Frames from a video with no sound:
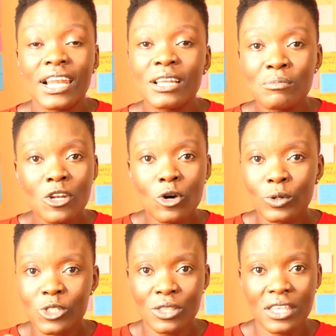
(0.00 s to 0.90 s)
Let me know
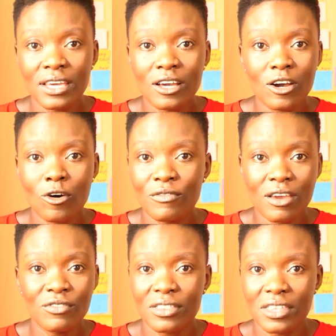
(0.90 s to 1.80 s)
what you think of
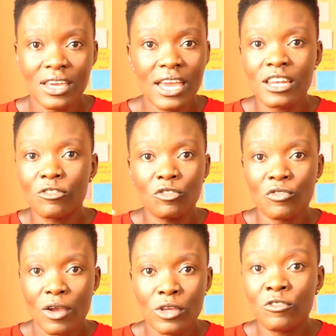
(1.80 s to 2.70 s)
everything, and
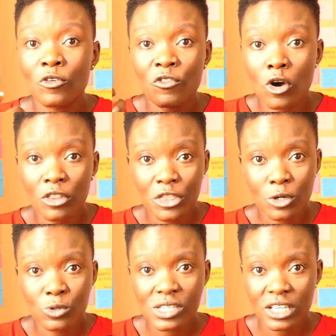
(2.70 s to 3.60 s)
if you've gone
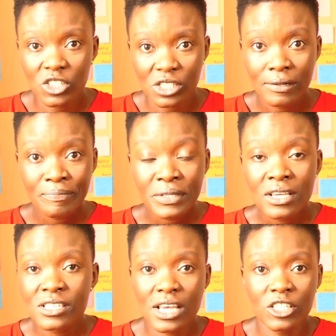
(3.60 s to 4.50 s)
through such
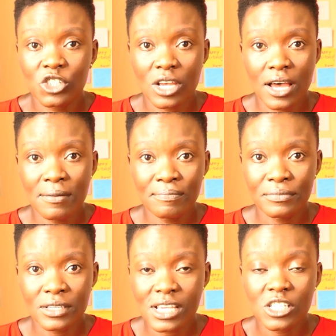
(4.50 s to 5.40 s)

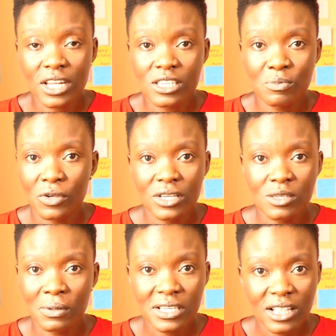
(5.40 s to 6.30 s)
an
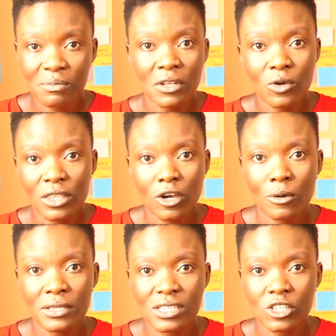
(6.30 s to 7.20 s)
experience, please let me know in the
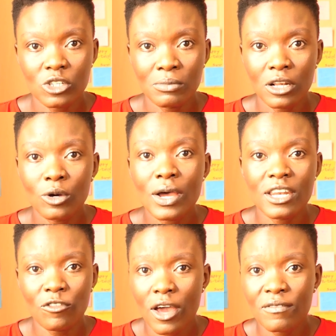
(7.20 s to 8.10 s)
comment section below.
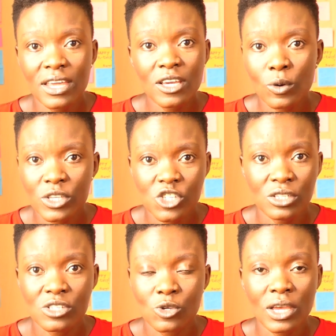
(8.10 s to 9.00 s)
And if you have any
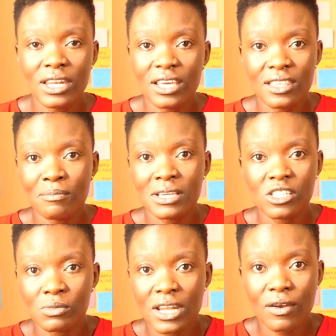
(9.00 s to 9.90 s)
questions, you can either
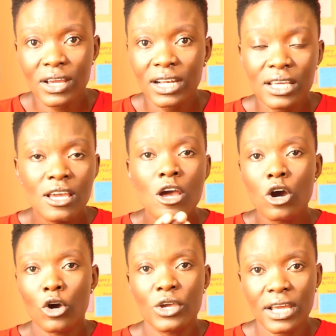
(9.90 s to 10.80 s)
message me directly
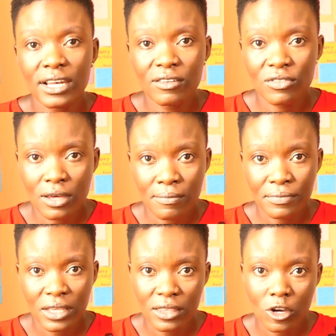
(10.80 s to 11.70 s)
or you can leave
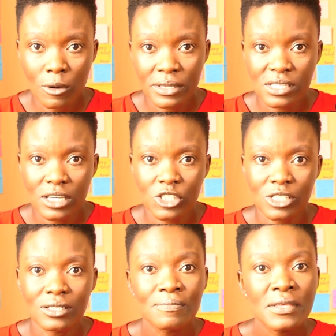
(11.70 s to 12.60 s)
them in the comment
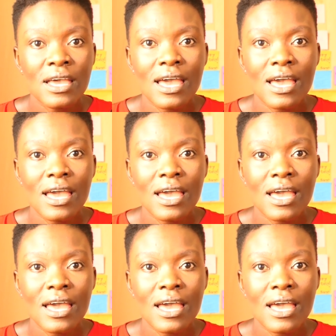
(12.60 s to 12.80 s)
section.